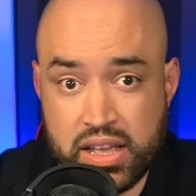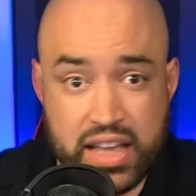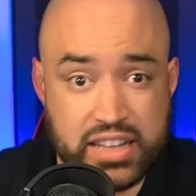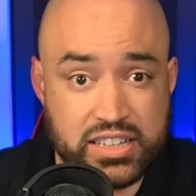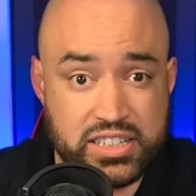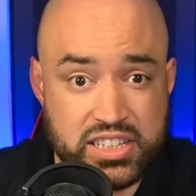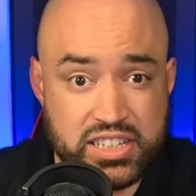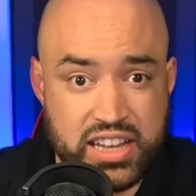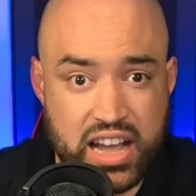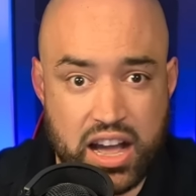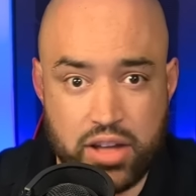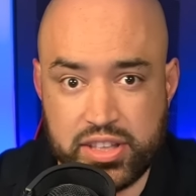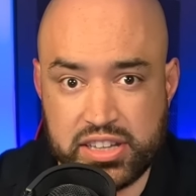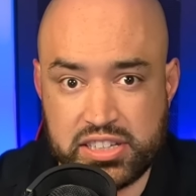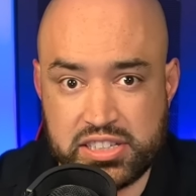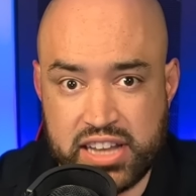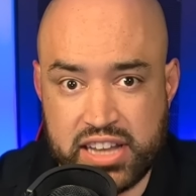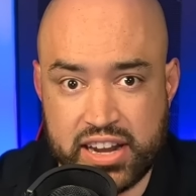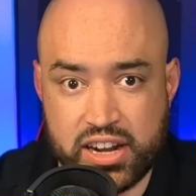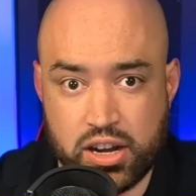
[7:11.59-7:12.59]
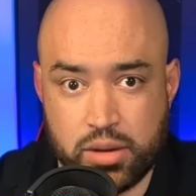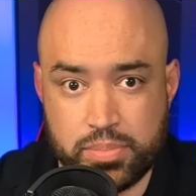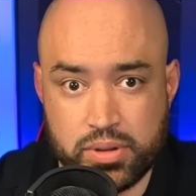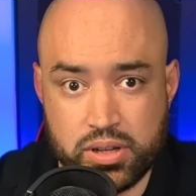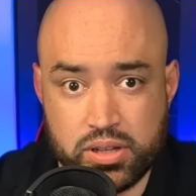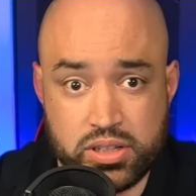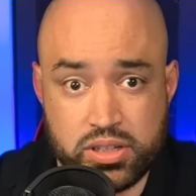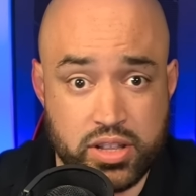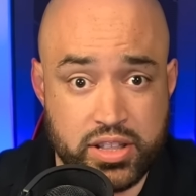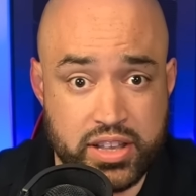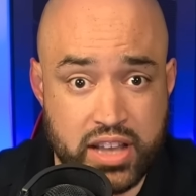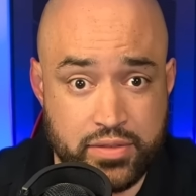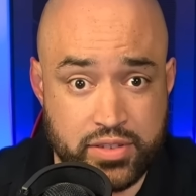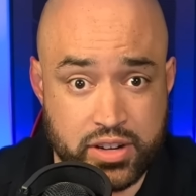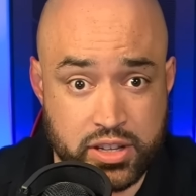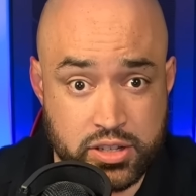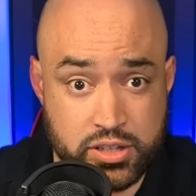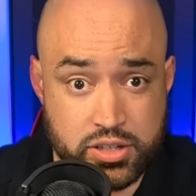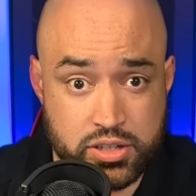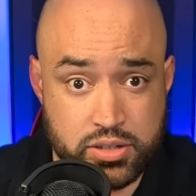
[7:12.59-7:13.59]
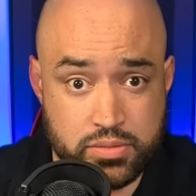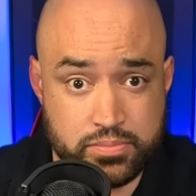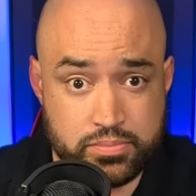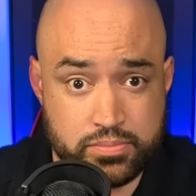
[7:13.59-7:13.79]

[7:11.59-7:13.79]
and see how they stack up to the evidence.